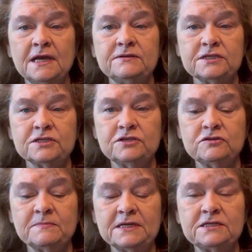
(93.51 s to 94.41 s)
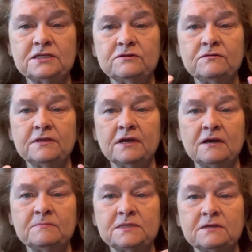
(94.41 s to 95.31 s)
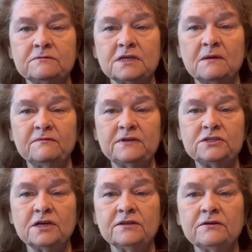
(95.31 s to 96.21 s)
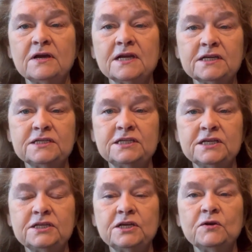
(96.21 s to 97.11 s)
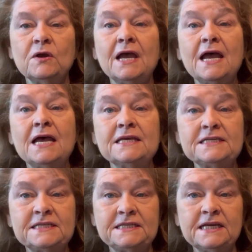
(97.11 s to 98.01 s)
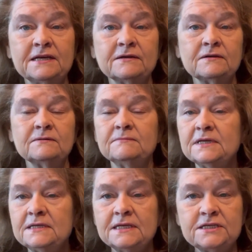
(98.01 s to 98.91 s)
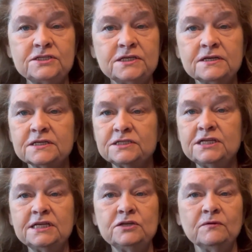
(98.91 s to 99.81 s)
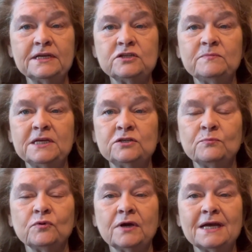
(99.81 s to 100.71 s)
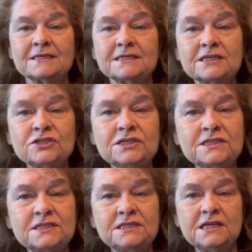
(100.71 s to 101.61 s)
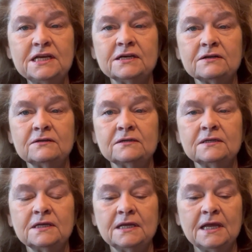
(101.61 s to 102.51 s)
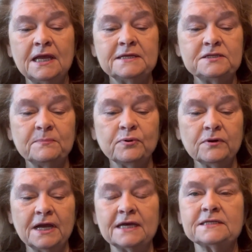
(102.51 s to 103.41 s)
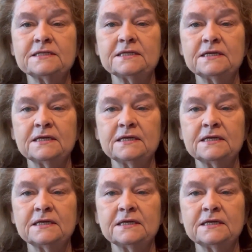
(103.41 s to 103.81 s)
Just use my two thumbs on top of each other, continue. Still, is she continuing to be depressed? Is she still depressed?